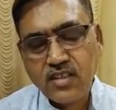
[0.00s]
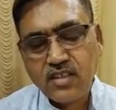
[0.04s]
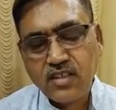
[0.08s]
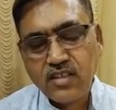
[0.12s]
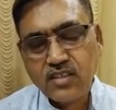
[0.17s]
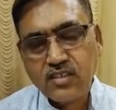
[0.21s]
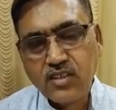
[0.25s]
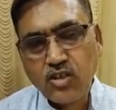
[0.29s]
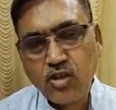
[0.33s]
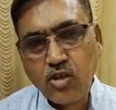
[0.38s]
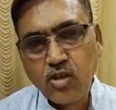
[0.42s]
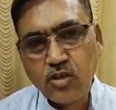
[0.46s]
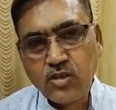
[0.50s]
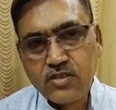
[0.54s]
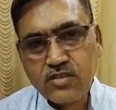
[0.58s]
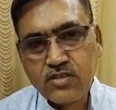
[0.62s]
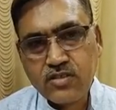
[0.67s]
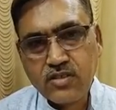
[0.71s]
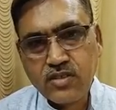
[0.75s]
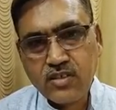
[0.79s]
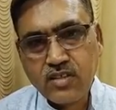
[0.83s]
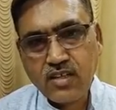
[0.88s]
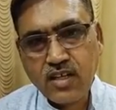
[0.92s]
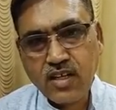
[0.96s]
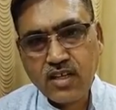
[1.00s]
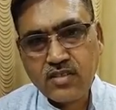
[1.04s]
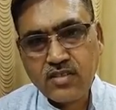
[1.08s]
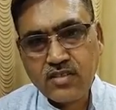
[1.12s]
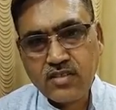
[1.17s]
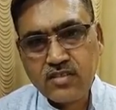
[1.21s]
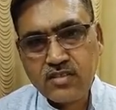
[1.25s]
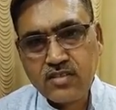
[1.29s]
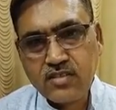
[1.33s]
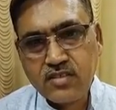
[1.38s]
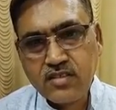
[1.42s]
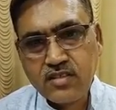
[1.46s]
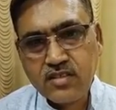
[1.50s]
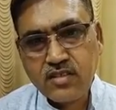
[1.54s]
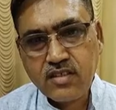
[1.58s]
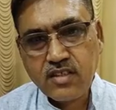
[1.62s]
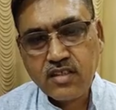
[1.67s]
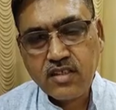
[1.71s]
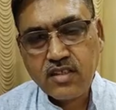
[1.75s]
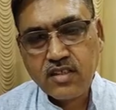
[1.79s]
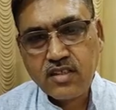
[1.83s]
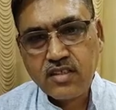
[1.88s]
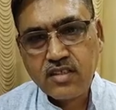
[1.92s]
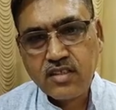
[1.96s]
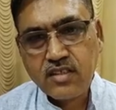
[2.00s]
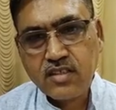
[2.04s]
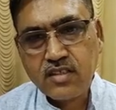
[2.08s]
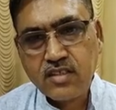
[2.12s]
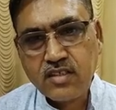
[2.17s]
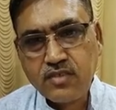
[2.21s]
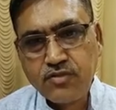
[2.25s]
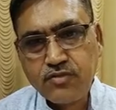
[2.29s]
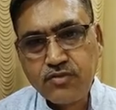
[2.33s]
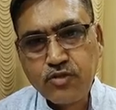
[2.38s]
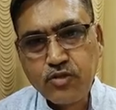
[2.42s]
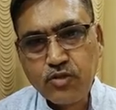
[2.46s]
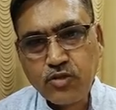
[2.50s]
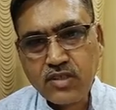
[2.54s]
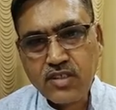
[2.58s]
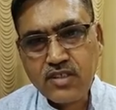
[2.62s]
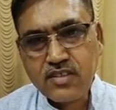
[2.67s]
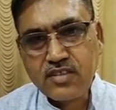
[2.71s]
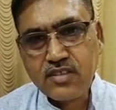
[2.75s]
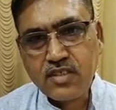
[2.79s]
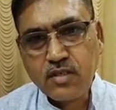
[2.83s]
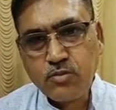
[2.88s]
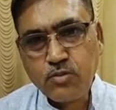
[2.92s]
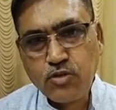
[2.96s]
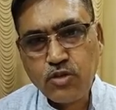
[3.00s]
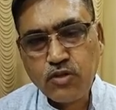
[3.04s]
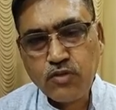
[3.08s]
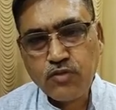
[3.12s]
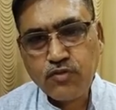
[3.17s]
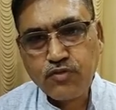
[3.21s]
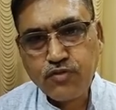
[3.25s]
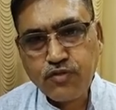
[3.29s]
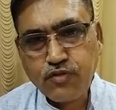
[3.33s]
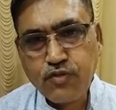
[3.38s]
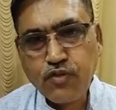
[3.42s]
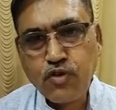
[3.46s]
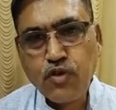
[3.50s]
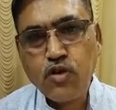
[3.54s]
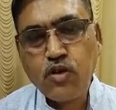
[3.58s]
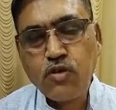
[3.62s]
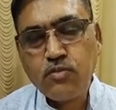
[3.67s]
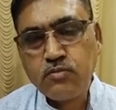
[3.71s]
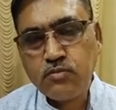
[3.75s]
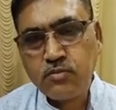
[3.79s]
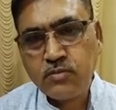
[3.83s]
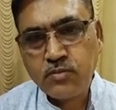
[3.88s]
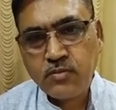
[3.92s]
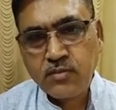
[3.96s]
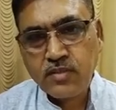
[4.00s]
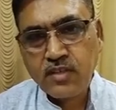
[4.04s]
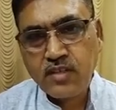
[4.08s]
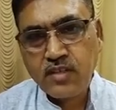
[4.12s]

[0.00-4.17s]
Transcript: The Augustan writers focus upon form,